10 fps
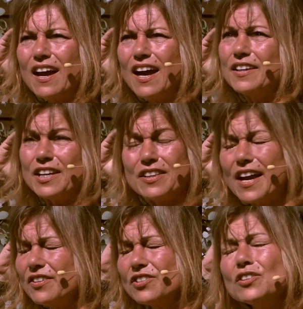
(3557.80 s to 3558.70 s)

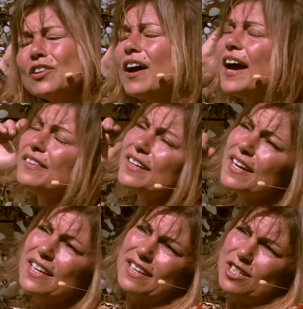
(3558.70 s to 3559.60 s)
I think
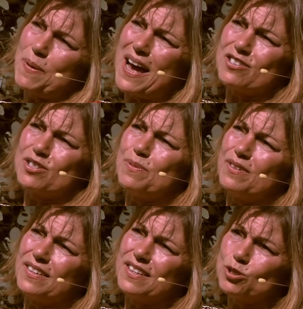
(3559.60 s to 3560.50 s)
anything's
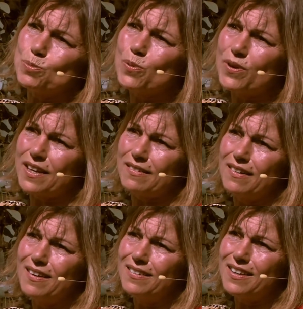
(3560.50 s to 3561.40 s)
possible at this point.
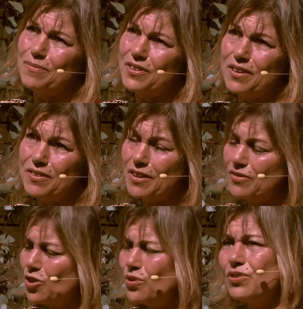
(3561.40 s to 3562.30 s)
They're
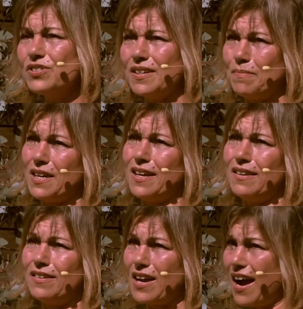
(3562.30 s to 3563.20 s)
using
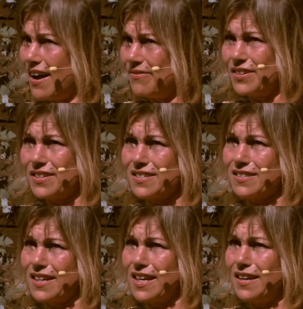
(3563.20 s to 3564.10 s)
me,
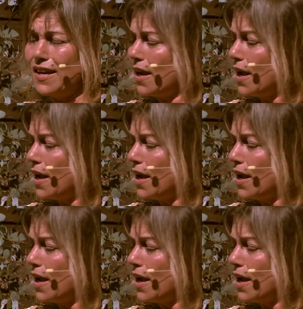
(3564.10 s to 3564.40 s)
obviously.